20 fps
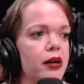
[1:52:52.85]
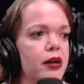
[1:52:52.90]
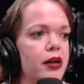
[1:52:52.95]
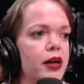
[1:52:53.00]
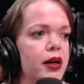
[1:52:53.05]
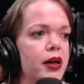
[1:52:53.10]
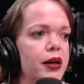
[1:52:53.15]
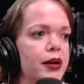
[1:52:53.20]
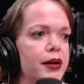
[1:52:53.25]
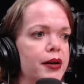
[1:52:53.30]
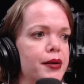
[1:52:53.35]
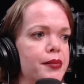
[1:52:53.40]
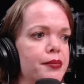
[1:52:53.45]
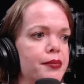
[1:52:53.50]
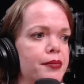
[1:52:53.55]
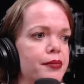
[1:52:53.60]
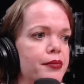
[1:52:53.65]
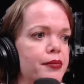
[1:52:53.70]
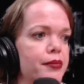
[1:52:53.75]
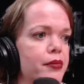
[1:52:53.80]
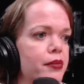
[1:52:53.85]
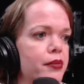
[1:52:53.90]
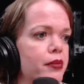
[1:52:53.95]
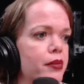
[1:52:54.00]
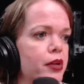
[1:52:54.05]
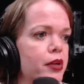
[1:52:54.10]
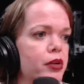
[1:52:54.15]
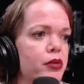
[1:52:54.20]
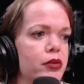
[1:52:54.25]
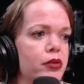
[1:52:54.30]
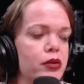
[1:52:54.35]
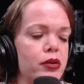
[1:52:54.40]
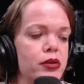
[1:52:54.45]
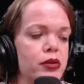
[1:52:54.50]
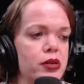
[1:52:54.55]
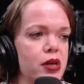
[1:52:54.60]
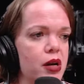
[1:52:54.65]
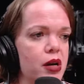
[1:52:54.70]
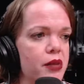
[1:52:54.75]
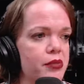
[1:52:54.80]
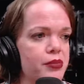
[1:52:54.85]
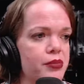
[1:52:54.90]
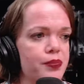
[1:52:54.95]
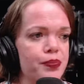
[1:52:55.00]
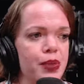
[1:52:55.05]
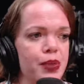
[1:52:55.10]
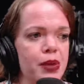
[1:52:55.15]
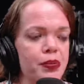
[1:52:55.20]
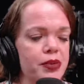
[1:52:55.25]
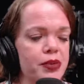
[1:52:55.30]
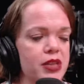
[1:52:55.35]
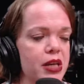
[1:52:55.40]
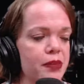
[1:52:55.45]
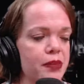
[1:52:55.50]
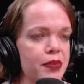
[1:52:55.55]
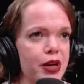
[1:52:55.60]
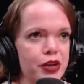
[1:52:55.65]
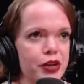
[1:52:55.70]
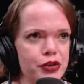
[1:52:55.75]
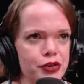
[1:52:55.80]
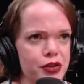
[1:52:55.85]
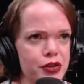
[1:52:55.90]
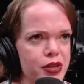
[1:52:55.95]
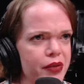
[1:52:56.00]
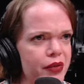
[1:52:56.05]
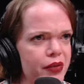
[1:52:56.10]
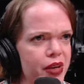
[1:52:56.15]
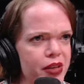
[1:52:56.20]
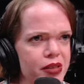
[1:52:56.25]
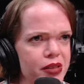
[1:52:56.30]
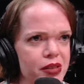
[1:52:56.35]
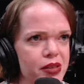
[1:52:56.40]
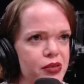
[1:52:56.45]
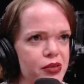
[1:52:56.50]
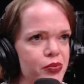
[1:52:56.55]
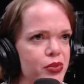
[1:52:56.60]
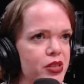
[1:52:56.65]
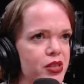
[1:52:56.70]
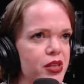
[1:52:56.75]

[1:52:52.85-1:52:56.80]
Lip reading: There are times people take pictures of us, which